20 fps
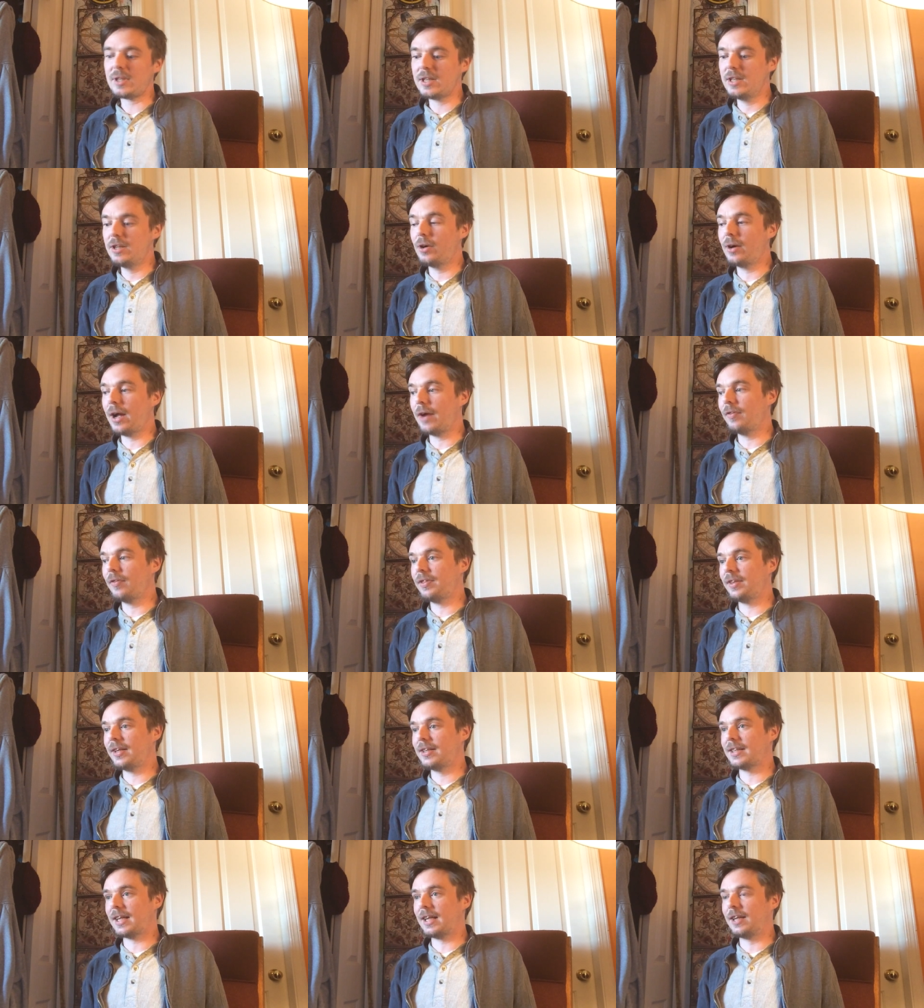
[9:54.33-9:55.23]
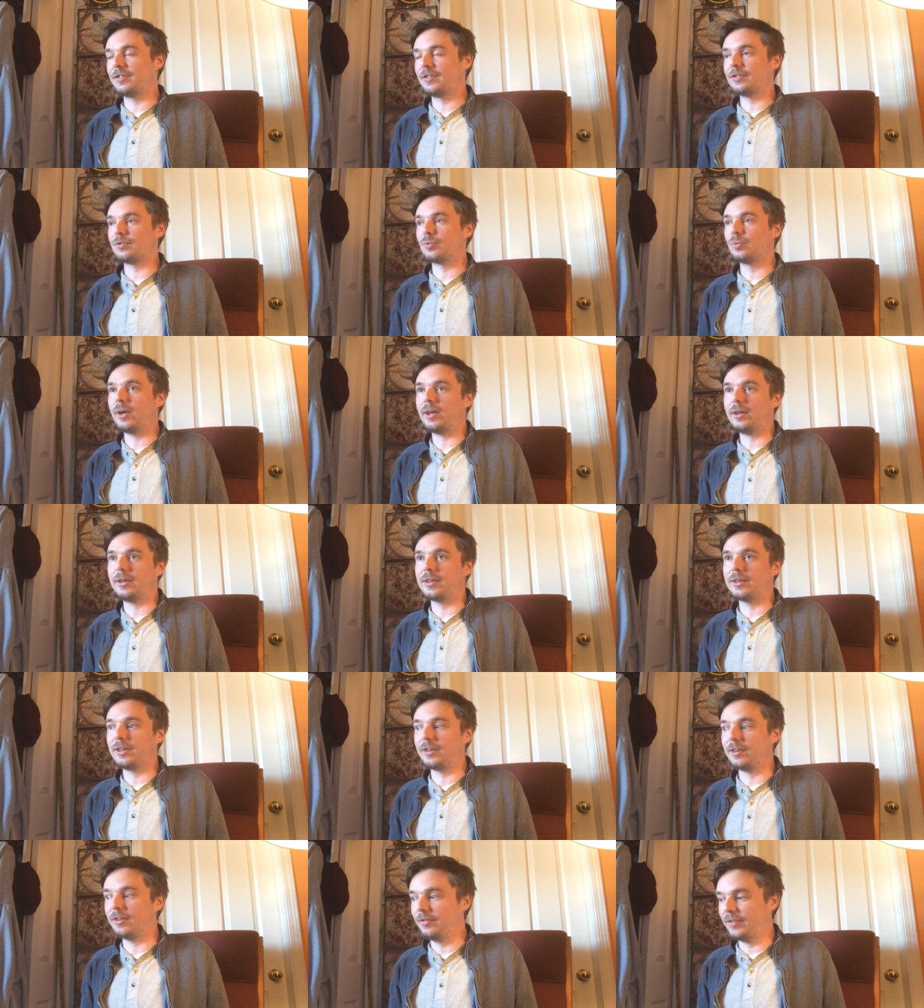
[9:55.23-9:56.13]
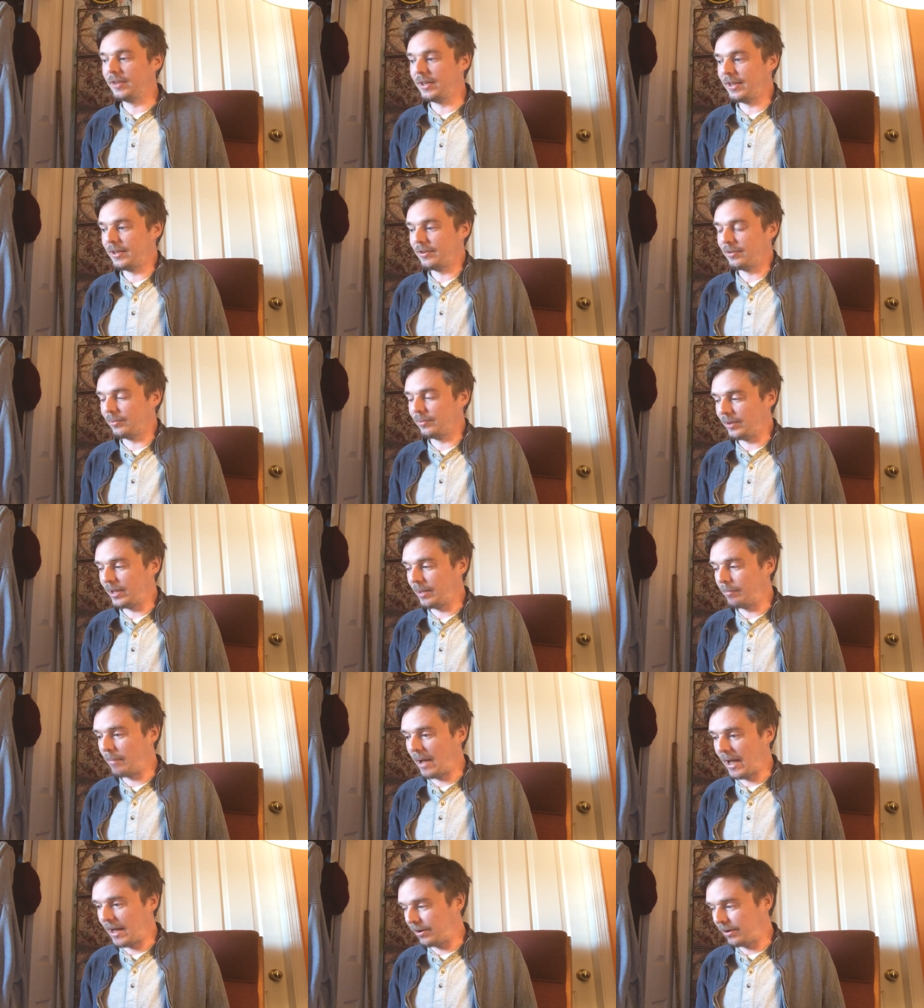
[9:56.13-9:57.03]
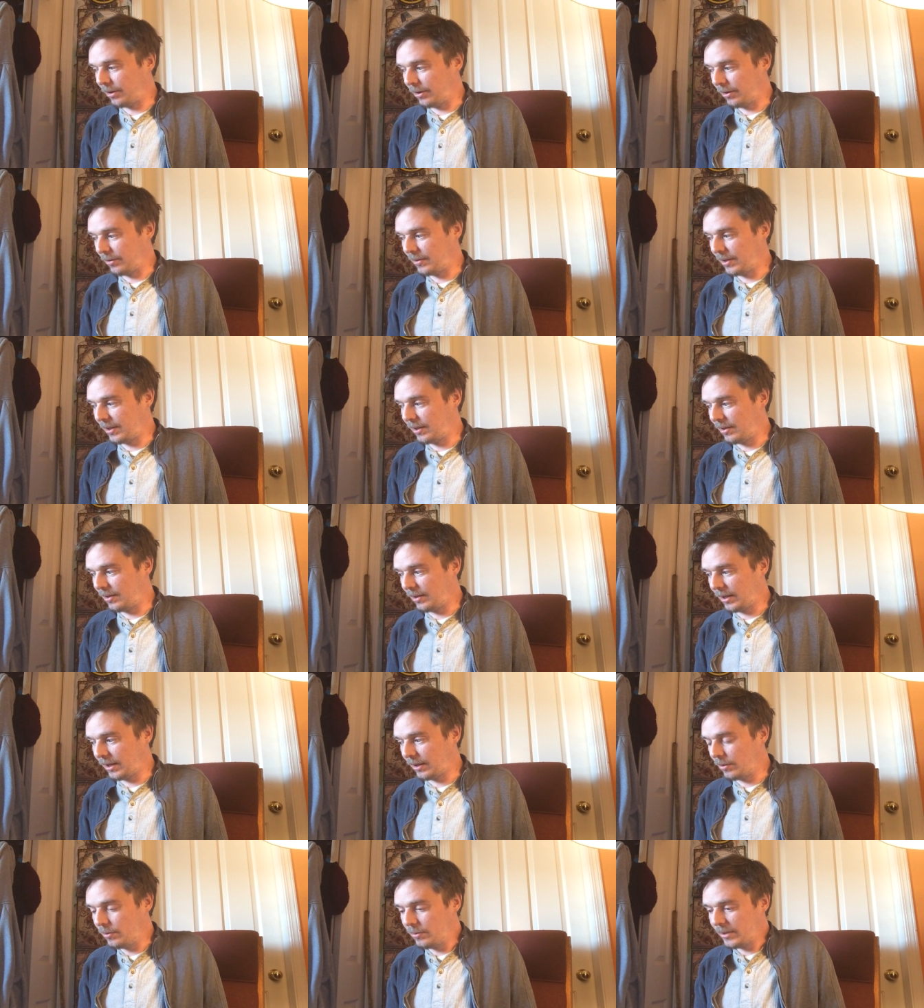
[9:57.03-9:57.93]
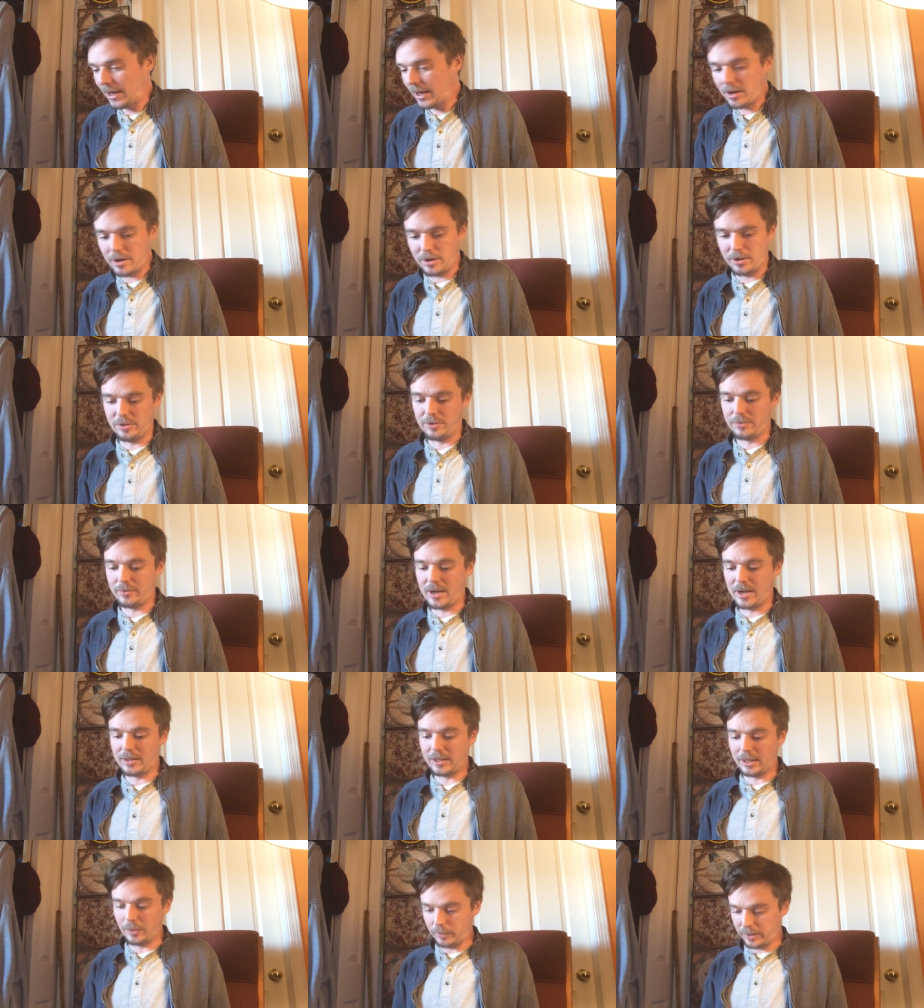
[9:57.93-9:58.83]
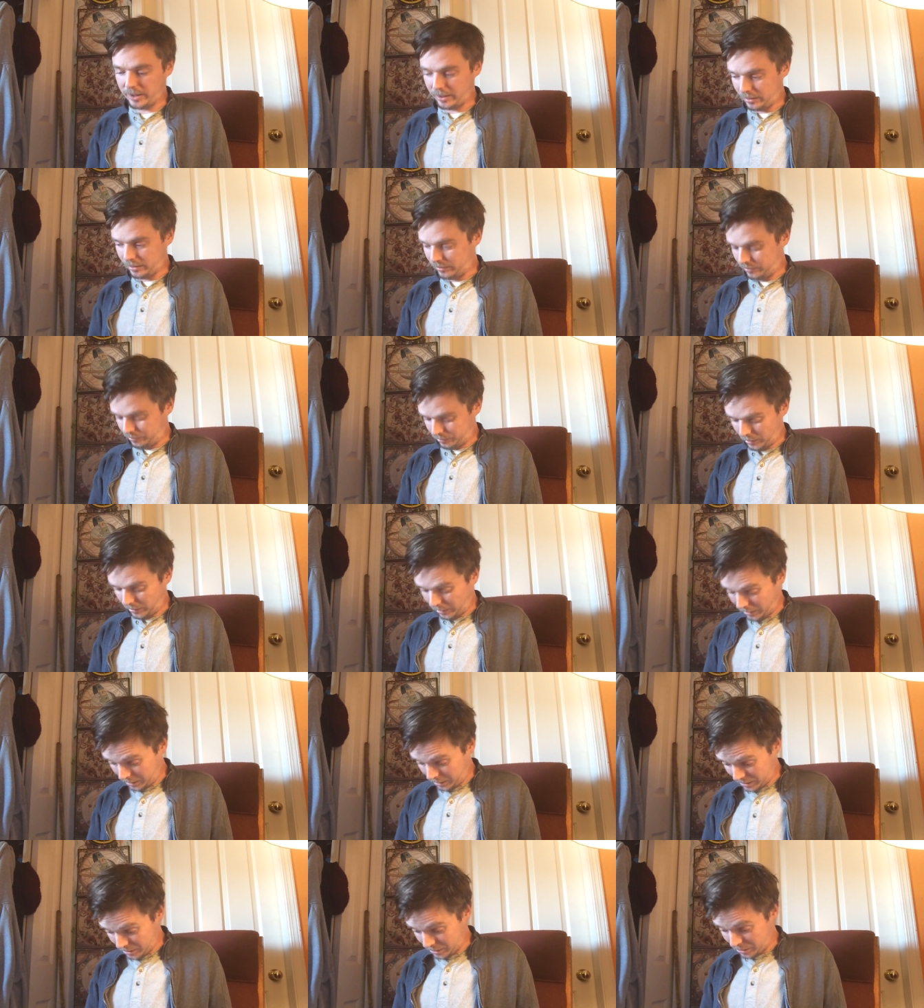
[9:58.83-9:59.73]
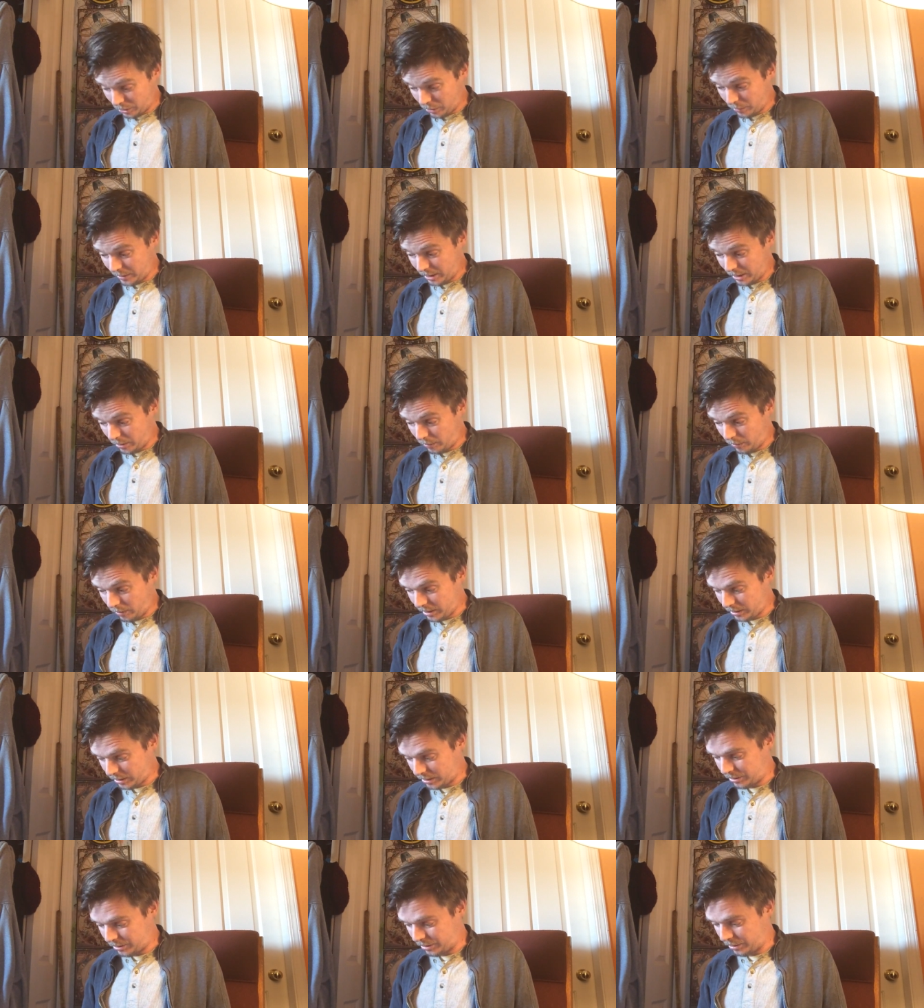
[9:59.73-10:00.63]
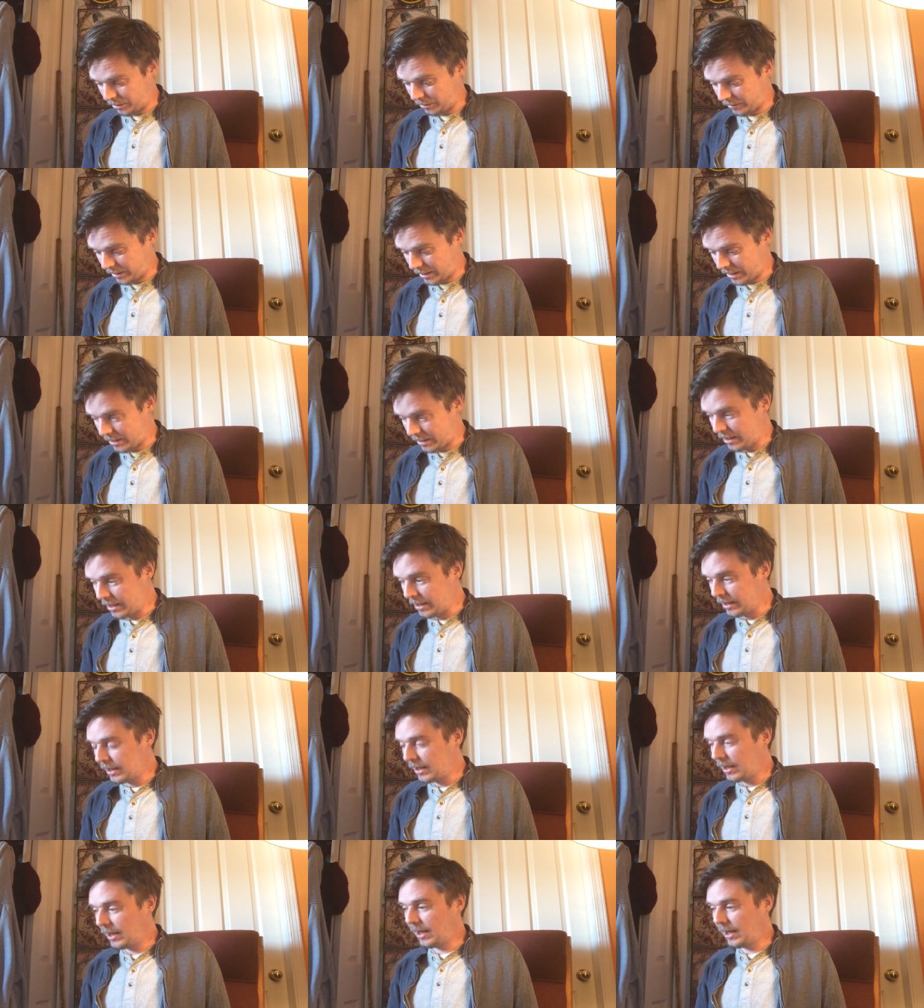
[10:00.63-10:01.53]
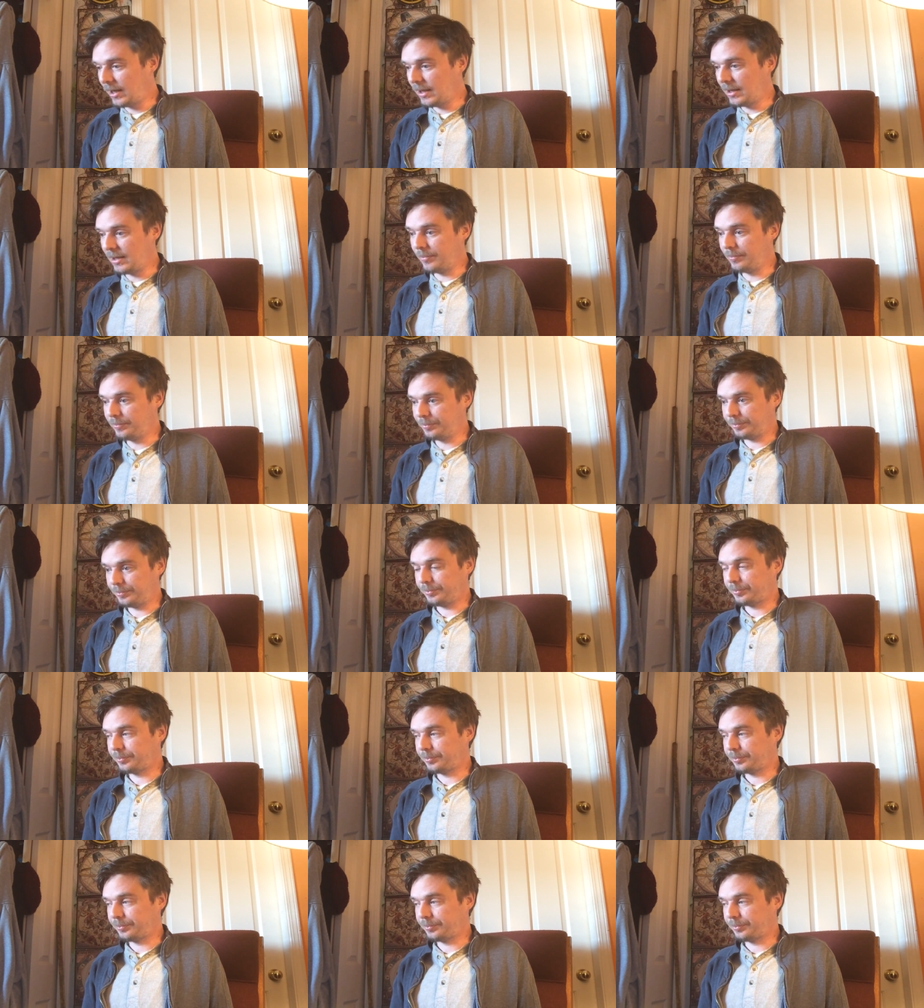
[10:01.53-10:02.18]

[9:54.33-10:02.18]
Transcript: you know everything's kind of just relative and it doesn't really matter then like who cares right like what I you just do what you want to do right um